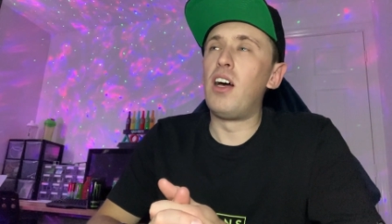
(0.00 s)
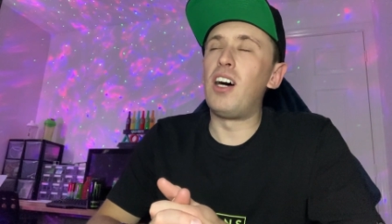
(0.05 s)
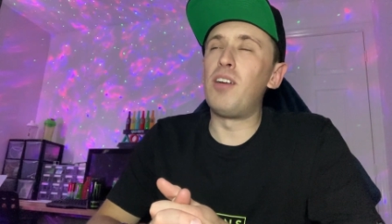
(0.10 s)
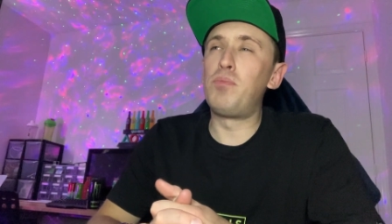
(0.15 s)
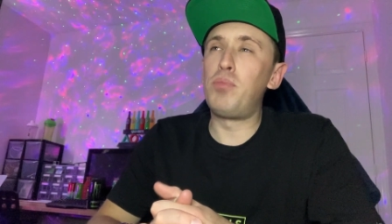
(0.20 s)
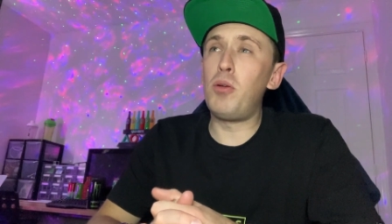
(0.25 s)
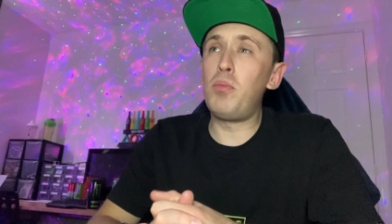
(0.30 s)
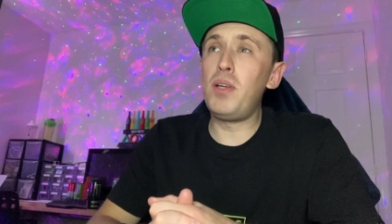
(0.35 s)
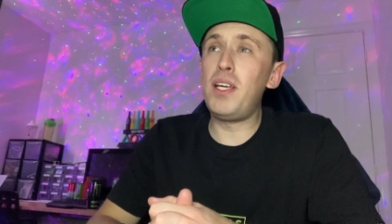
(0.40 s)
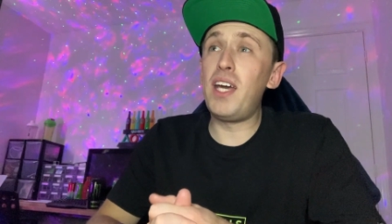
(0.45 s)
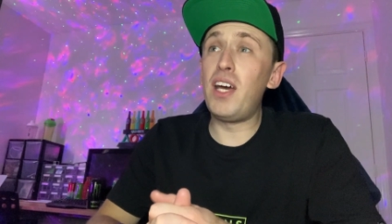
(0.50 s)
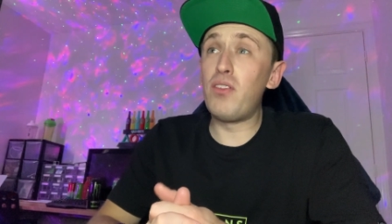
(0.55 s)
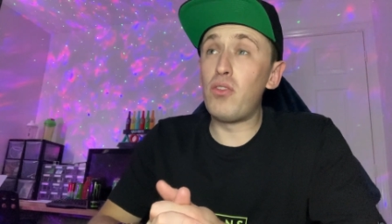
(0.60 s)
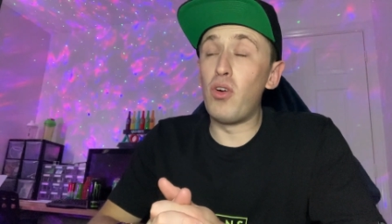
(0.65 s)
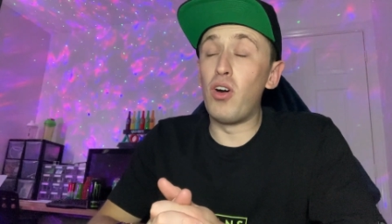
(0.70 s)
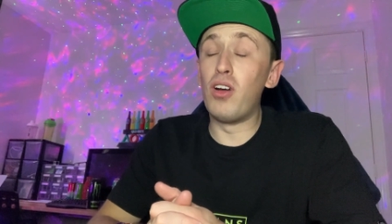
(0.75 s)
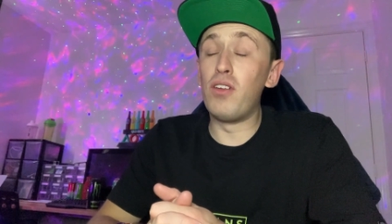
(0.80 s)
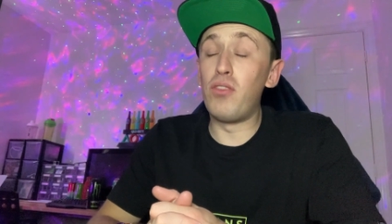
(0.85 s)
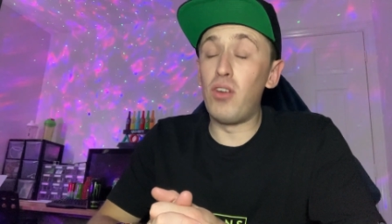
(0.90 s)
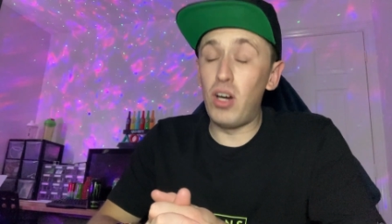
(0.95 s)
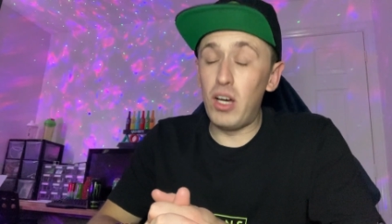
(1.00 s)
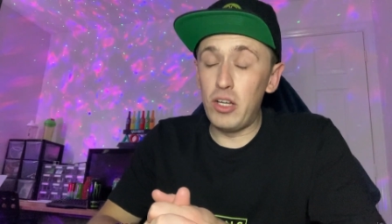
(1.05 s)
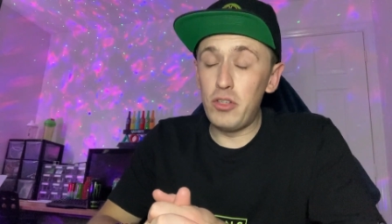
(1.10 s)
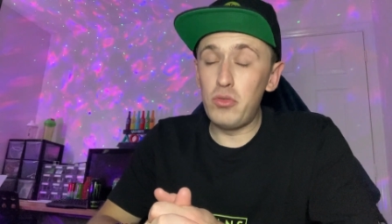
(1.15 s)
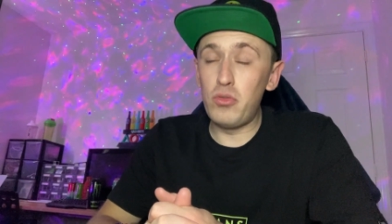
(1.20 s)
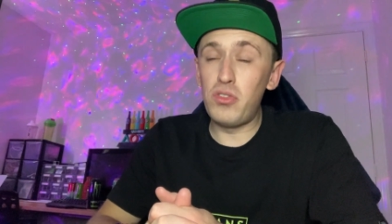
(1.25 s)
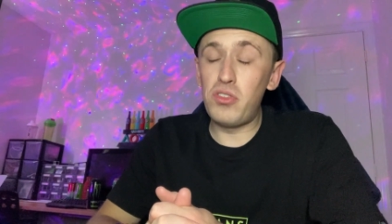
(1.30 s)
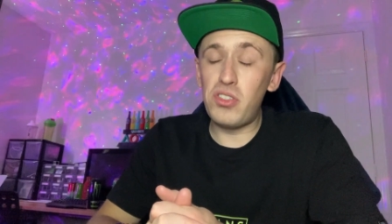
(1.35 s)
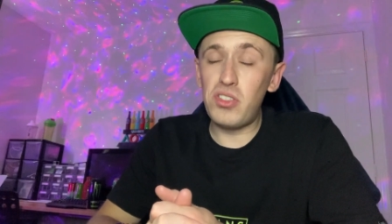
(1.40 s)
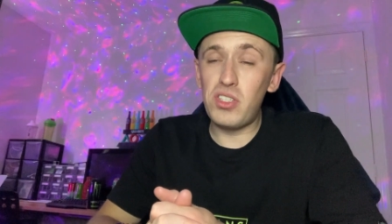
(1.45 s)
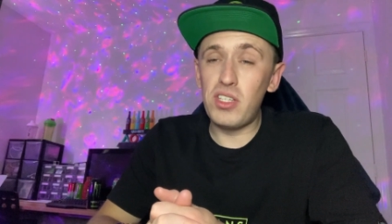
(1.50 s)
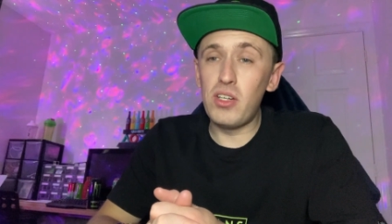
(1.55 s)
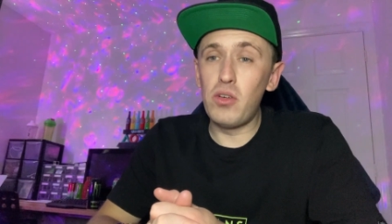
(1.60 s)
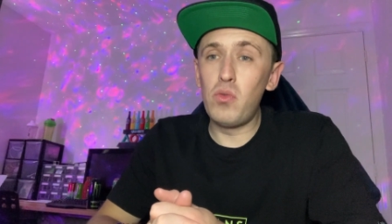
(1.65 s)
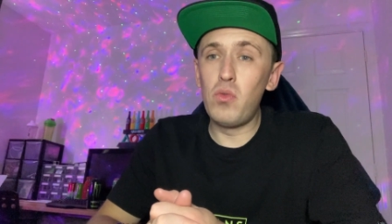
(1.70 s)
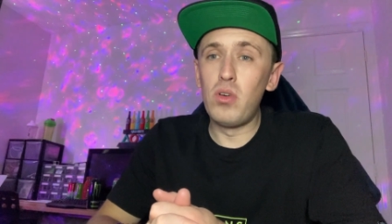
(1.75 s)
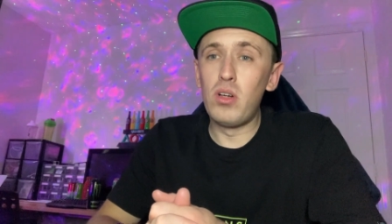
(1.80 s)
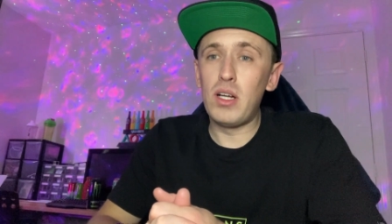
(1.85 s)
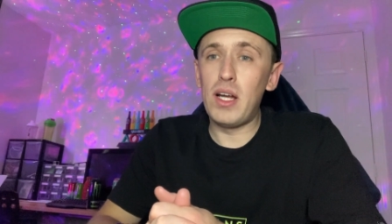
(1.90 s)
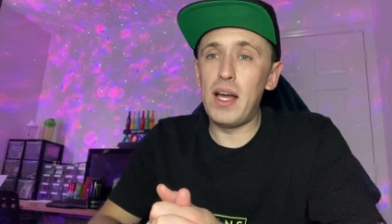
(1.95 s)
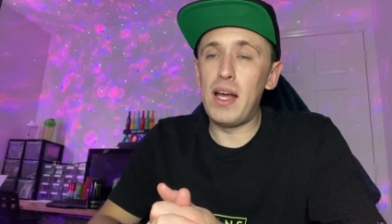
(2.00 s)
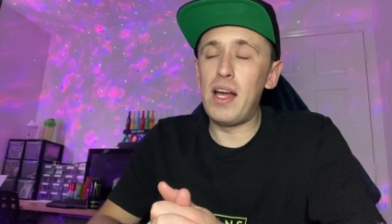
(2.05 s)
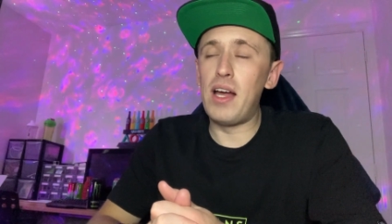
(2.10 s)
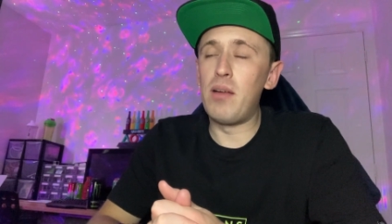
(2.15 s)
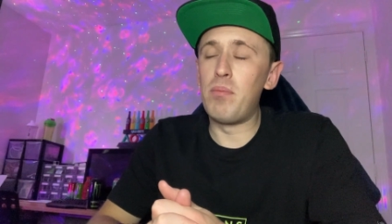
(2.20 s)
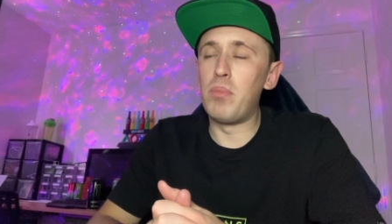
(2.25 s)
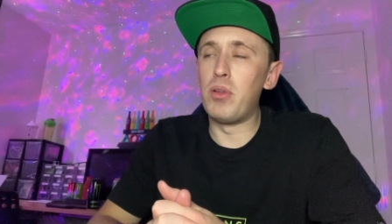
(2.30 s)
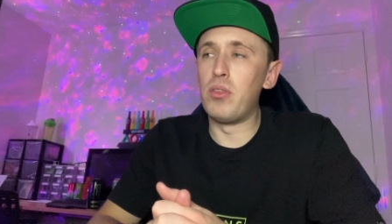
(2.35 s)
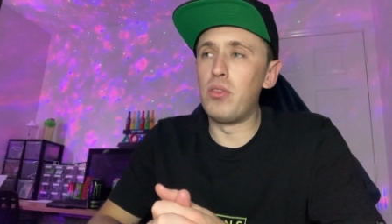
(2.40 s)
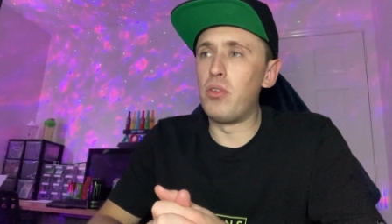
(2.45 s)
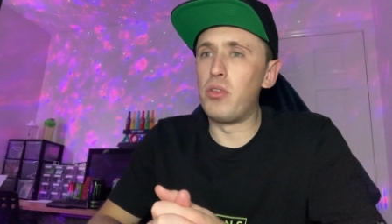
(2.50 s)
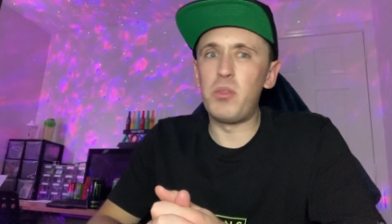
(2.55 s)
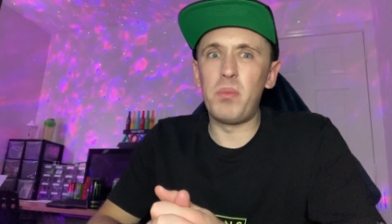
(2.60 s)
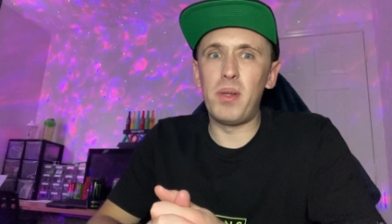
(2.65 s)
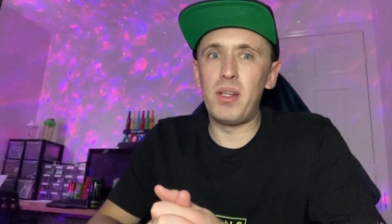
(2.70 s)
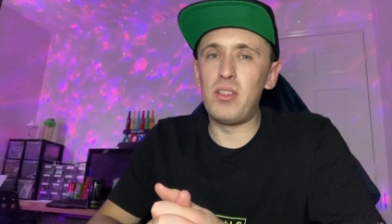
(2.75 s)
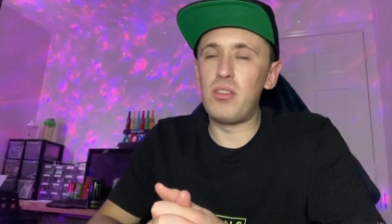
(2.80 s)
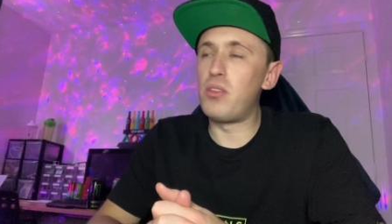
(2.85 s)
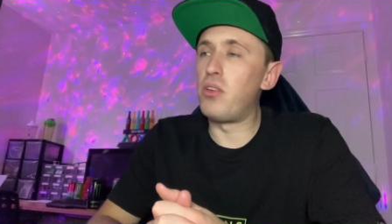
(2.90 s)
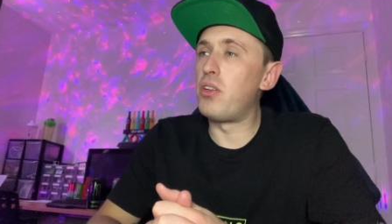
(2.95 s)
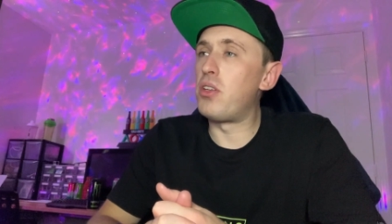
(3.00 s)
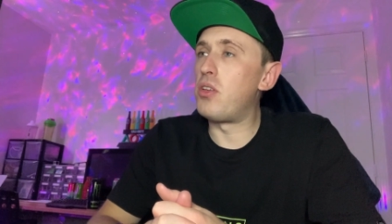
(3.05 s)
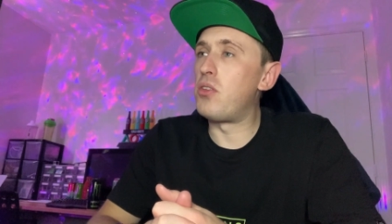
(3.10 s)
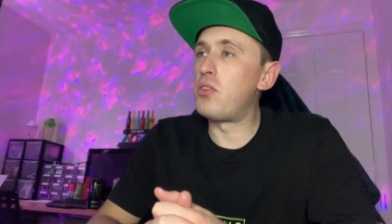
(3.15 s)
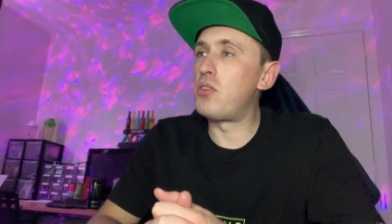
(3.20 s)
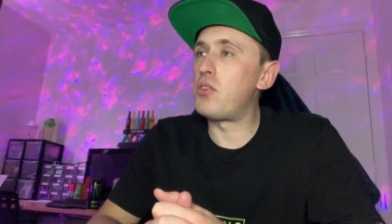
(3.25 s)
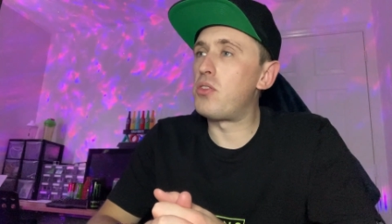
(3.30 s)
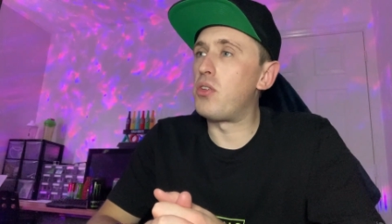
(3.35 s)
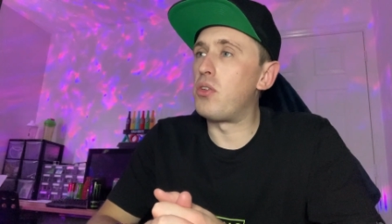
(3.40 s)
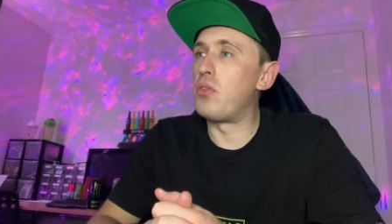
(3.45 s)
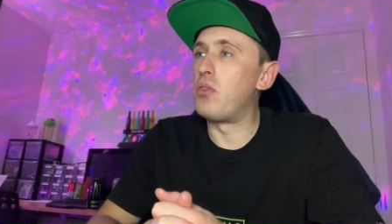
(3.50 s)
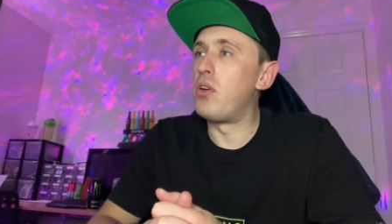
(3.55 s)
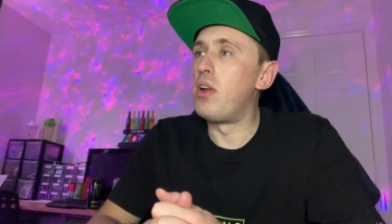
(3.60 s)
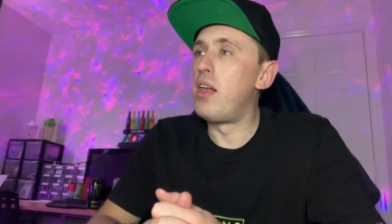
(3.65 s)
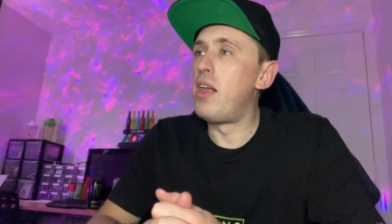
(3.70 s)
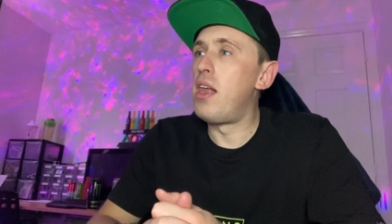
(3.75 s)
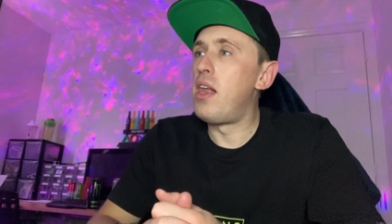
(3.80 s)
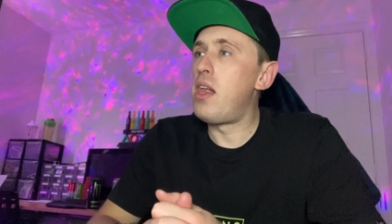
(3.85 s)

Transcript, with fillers: I probably have got over 100 still, um, but not as many as I used to.